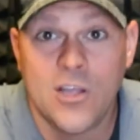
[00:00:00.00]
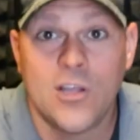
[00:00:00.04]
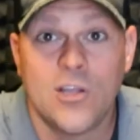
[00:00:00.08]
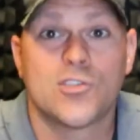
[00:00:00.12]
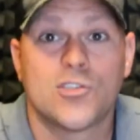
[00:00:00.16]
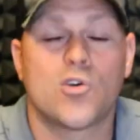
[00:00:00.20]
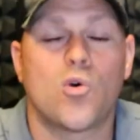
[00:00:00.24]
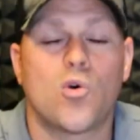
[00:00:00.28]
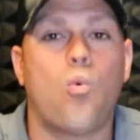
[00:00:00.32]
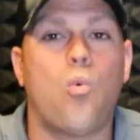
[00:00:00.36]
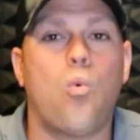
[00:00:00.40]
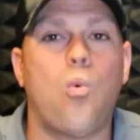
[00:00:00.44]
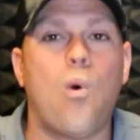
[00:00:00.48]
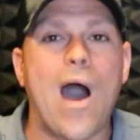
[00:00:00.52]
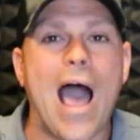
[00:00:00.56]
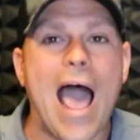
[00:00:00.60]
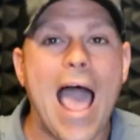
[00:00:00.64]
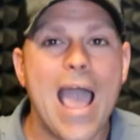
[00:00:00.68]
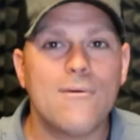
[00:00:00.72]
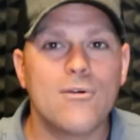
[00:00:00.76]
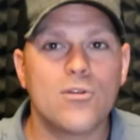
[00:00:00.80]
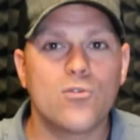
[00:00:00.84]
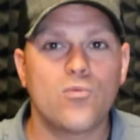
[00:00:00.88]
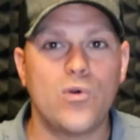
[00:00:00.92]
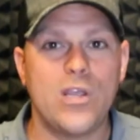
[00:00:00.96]
So,
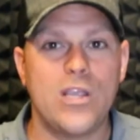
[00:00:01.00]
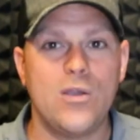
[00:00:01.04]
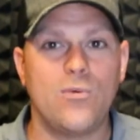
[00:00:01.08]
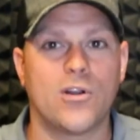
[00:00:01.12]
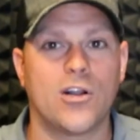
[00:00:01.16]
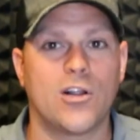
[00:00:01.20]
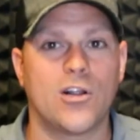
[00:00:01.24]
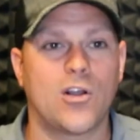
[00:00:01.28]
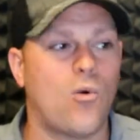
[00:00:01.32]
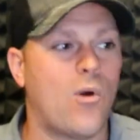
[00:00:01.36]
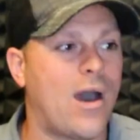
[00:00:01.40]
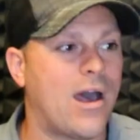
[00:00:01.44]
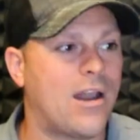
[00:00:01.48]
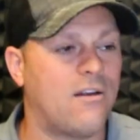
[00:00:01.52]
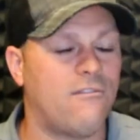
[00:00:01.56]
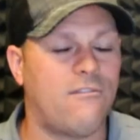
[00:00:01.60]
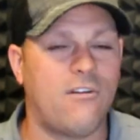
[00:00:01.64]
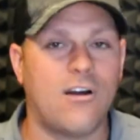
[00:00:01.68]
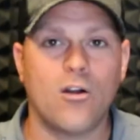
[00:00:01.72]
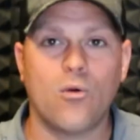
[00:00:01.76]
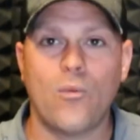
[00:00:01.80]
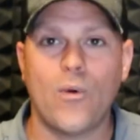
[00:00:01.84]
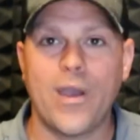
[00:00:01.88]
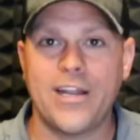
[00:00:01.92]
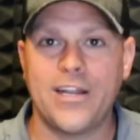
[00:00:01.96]
why would we want to go out of
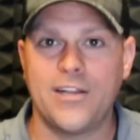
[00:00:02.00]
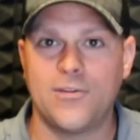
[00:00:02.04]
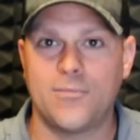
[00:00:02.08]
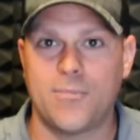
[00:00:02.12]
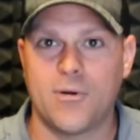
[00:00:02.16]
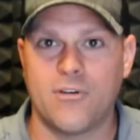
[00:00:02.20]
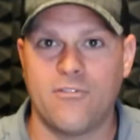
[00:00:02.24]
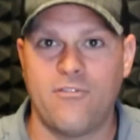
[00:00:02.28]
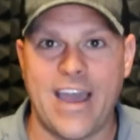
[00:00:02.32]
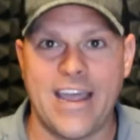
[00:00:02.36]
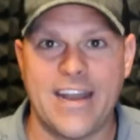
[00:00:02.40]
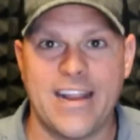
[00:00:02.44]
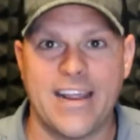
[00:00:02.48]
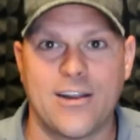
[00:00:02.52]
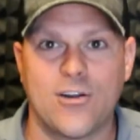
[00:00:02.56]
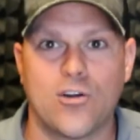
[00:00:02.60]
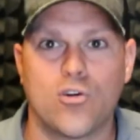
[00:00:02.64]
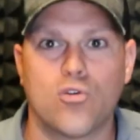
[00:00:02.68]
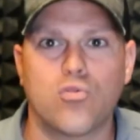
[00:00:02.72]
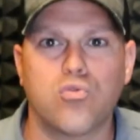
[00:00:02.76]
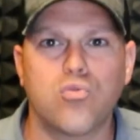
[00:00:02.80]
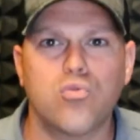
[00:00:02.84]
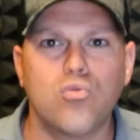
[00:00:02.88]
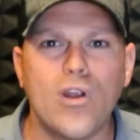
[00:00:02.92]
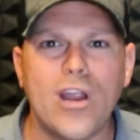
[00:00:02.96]
our way to provide a
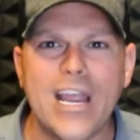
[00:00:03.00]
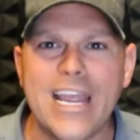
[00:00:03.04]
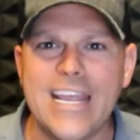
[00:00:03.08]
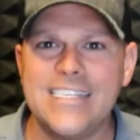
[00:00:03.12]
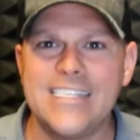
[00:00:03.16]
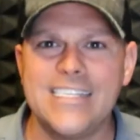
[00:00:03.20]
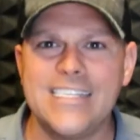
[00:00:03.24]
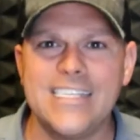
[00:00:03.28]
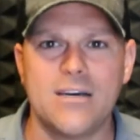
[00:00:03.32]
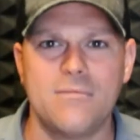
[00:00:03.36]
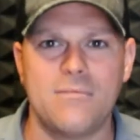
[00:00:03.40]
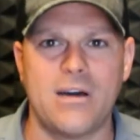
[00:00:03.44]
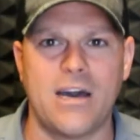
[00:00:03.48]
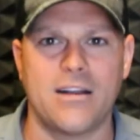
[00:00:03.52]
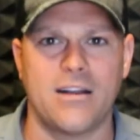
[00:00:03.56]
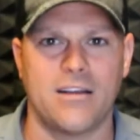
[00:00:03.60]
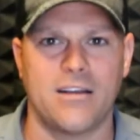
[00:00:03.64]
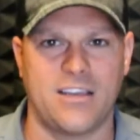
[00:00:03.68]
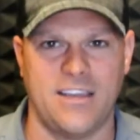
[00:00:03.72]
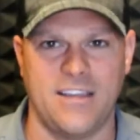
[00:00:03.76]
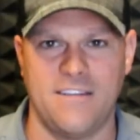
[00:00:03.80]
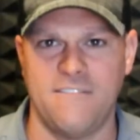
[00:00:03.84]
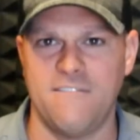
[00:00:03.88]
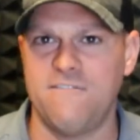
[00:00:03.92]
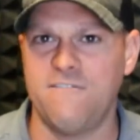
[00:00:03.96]
crazy amount of
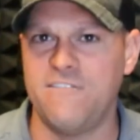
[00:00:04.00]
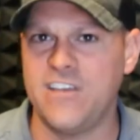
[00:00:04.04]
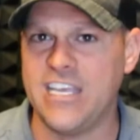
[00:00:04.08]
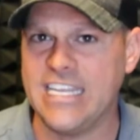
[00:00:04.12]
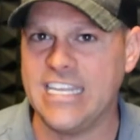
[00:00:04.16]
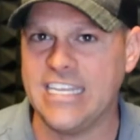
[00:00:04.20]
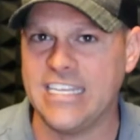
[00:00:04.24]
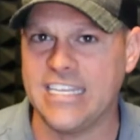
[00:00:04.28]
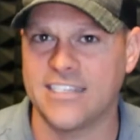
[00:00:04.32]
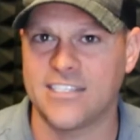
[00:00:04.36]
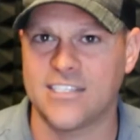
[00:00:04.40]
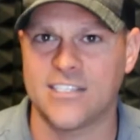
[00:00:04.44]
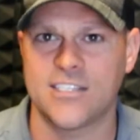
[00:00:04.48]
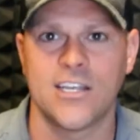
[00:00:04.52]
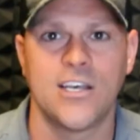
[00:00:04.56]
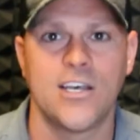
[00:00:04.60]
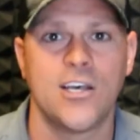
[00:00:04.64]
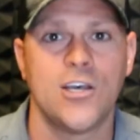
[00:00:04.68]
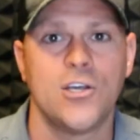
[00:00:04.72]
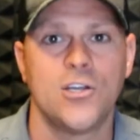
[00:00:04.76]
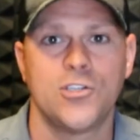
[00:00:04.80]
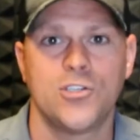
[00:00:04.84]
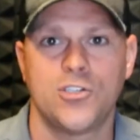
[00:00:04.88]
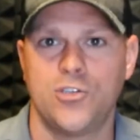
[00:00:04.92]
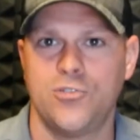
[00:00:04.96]
convenience
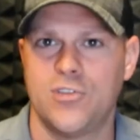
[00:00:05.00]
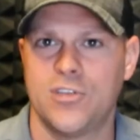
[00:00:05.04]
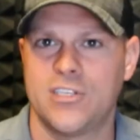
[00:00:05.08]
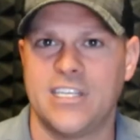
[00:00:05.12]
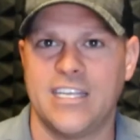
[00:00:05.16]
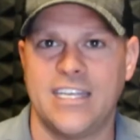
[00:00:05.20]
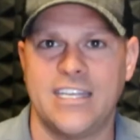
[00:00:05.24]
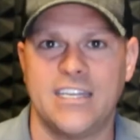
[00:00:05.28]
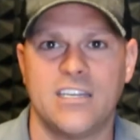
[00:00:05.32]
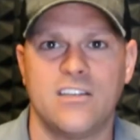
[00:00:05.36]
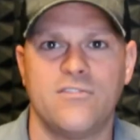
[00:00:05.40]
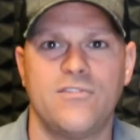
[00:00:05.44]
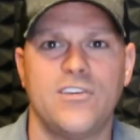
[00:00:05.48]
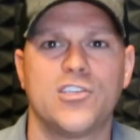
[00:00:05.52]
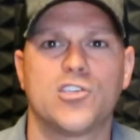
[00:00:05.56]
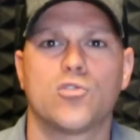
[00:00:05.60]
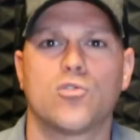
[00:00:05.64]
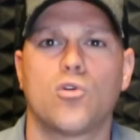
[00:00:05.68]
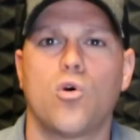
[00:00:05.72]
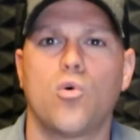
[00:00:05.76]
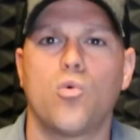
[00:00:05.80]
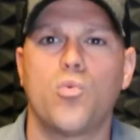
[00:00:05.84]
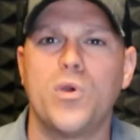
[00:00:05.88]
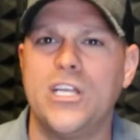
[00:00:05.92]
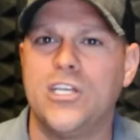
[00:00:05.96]
to this
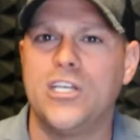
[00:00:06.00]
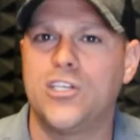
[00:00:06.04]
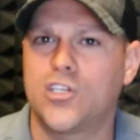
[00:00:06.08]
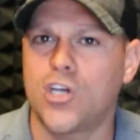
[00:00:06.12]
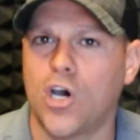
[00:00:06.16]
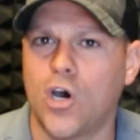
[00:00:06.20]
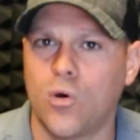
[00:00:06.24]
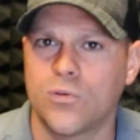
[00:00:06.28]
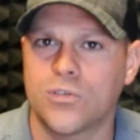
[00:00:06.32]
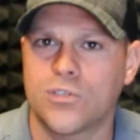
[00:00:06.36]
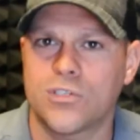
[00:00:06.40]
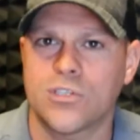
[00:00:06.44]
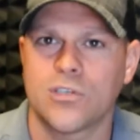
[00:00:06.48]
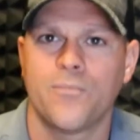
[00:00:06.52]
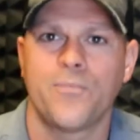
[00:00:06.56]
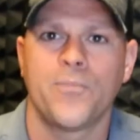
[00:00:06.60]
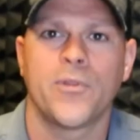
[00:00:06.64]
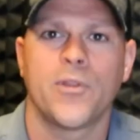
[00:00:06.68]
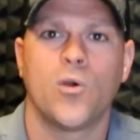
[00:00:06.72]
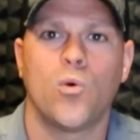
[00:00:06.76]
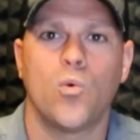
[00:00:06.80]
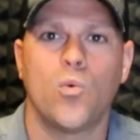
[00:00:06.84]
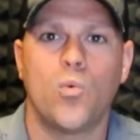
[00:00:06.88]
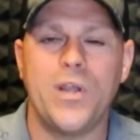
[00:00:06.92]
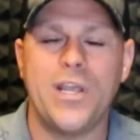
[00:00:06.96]
individual? We don't.
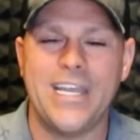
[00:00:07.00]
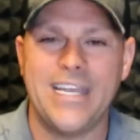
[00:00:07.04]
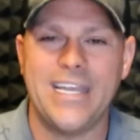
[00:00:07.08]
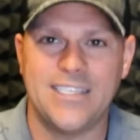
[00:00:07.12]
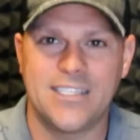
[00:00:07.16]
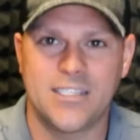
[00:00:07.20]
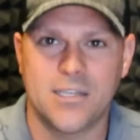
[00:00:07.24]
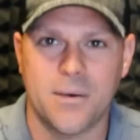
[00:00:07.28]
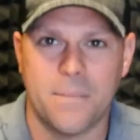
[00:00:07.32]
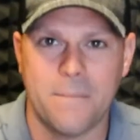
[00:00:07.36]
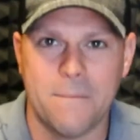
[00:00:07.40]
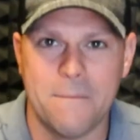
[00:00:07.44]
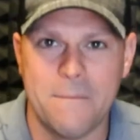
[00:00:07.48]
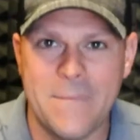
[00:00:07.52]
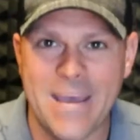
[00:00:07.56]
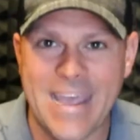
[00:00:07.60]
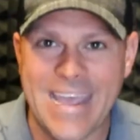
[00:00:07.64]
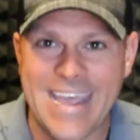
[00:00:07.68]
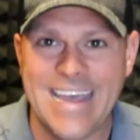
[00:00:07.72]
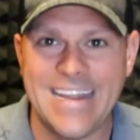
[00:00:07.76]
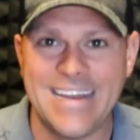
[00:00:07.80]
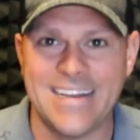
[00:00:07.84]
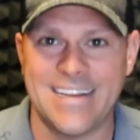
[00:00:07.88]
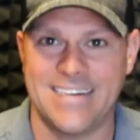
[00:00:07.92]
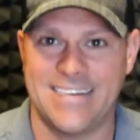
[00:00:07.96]
We
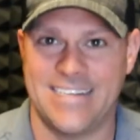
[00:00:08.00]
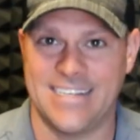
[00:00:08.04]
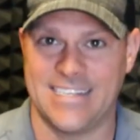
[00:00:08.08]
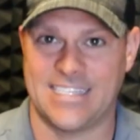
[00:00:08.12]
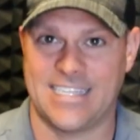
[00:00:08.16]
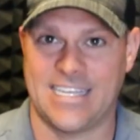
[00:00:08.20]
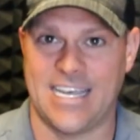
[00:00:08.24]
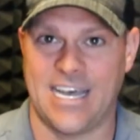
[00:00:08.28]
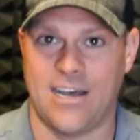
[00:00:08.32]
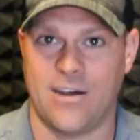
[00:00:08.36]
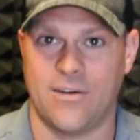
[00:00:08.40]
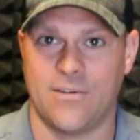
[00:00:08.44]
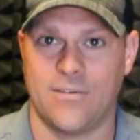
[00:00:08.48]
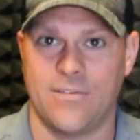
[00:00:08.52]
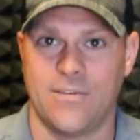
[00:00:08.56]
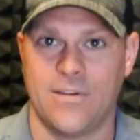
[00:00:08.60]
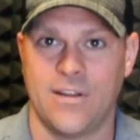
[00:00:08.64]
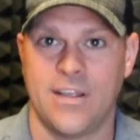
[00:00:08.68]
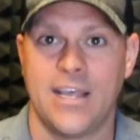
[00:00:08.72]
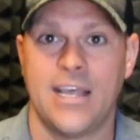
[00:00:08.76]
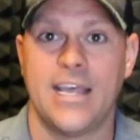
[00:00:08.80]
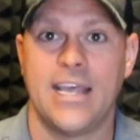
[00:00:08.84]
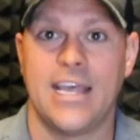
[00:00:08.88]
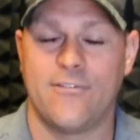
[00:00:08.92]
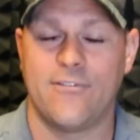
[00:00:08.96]
demand a discount
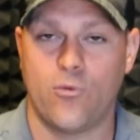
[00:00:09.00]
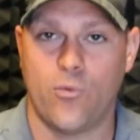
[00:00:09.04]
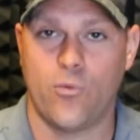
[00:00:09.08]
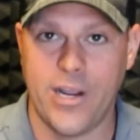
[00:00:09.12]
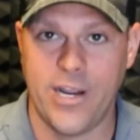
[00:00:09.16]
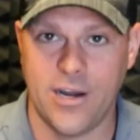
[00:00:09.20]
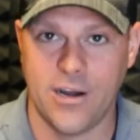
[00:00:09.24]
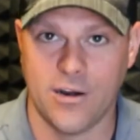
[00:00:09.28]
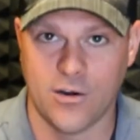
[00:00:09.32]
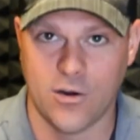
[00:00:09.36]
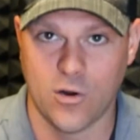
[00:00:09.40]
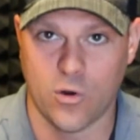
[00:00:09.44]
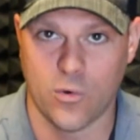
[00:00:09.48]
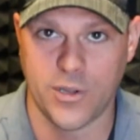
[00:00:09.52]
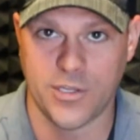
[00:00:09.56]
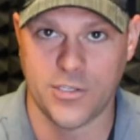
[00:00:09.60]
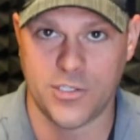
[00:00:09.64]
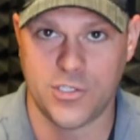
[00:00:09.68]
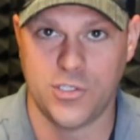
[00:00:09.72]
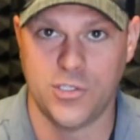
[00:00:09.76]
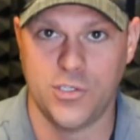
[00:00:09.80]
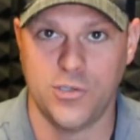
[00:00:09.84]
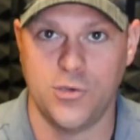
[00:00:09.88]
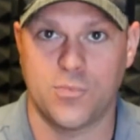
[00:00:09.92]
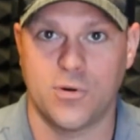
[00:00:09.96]
if we are going
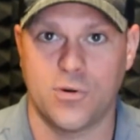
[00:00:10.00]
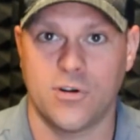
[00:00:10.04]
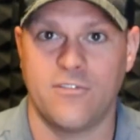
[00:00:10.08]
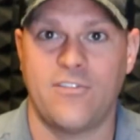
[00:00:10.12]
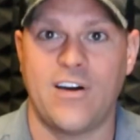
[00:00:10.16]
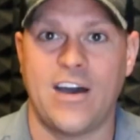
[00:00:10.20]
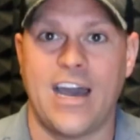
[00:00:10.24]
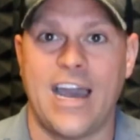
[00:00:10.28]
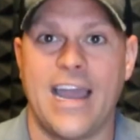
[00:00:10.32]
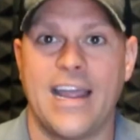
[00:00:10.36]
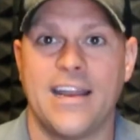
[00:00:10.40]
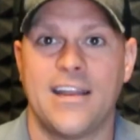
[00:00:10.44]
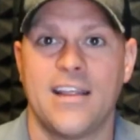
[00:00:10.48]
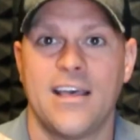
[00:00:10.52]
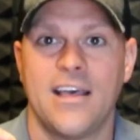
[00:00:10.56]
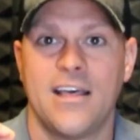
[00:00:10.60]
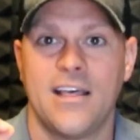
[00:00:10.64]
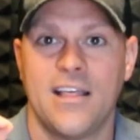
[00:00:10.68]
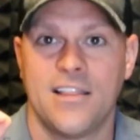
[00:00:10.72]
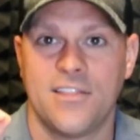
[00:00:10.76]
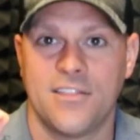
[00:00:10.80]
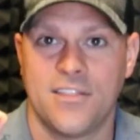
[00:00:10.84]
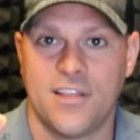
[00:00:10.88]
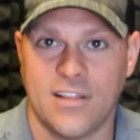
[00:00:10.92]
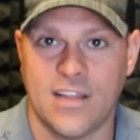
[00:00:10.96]
to provide
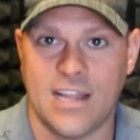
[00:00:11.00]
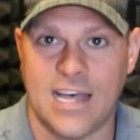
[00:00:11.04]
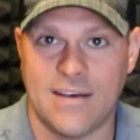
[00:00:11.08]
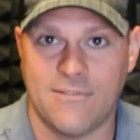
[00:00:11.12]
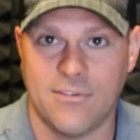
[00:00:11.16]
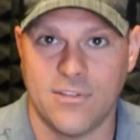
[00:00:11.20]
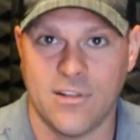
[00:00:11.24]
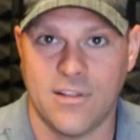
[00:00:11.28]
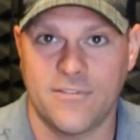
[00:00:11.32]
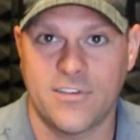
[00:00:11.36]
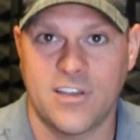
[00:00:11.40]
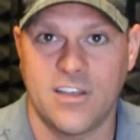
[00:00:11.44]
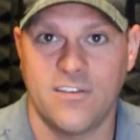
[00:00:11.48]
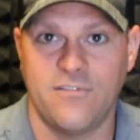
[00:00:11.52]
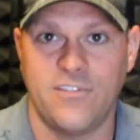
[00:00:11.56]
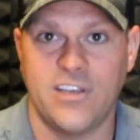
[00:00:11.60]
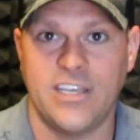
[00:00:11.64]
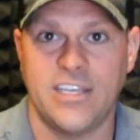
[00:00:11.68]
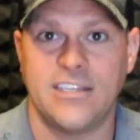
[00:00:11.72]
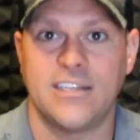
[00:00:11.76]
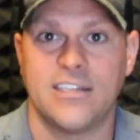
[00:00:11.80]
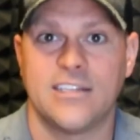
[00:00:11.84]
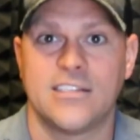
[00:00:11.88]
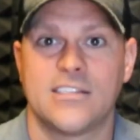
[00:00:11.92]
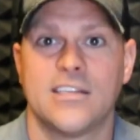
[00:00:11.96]
the level of
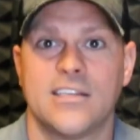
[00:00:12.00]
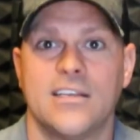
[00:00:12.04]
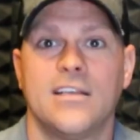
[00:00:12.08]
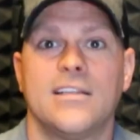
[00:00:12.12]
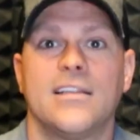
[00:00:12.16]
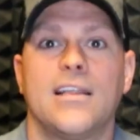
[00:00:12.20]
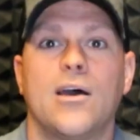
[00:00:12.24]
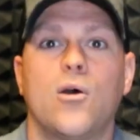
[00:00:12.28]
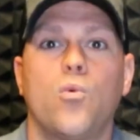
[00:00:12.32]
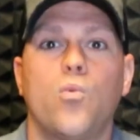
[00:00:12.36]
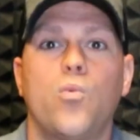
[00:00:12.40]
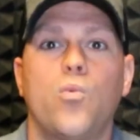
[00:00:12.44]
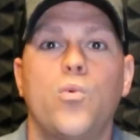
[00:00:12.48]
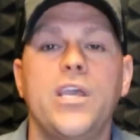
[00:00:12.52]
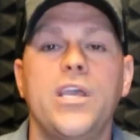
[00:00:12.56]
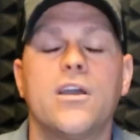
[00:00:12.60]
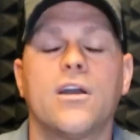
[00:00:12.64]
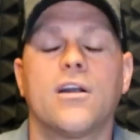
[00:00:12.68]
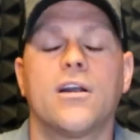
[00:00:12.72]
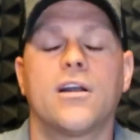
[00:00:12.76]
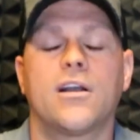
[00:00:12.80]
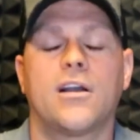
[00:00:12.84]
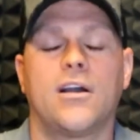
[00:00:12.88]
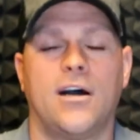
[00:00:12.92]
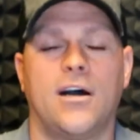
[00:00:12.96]
convenience that we
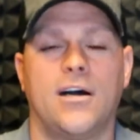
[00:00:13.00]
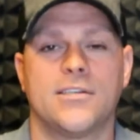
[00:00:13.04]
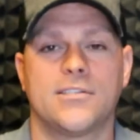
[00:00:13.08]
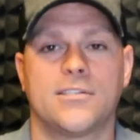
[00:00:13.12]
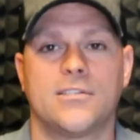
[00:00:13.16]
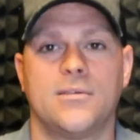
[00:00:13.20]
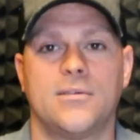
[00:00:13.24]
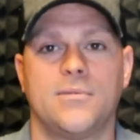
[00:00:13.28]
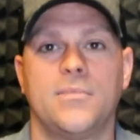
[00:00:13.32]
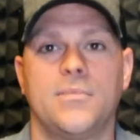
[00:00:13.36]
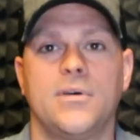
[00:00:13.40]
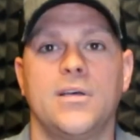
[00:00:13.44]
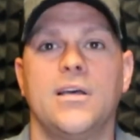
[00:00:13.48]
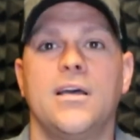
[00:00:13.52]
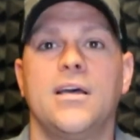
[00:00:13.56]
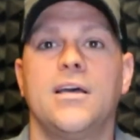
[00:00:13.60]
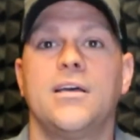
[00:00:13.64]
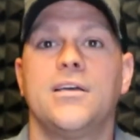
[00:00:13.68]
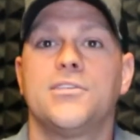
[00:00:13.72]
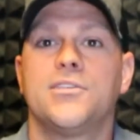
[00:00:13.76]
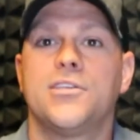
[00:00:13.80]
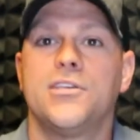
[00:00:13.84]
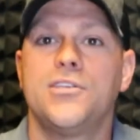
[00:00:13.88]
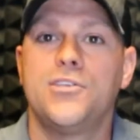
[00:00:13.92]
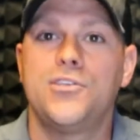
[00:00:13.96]
are accustomed
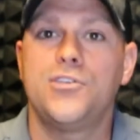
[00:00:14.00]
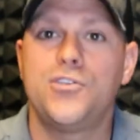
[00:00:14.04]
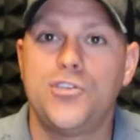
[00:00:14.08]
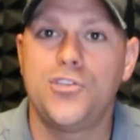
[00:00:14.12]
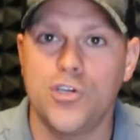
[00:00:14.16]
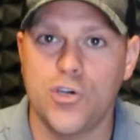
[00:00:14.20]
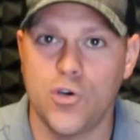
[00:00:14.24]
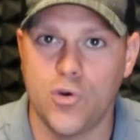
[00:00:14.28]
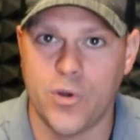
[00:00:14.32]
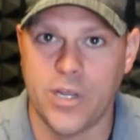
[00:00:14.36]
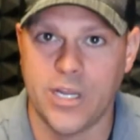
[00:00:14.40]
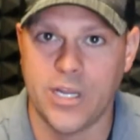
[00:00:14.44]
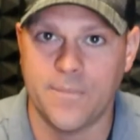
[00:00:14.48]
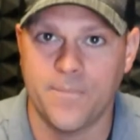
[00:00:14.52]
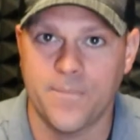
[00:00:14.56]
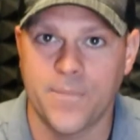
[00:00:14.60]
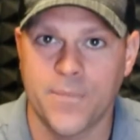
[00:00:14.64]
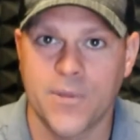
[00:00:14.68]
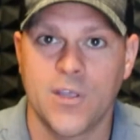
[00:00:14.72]
to doing.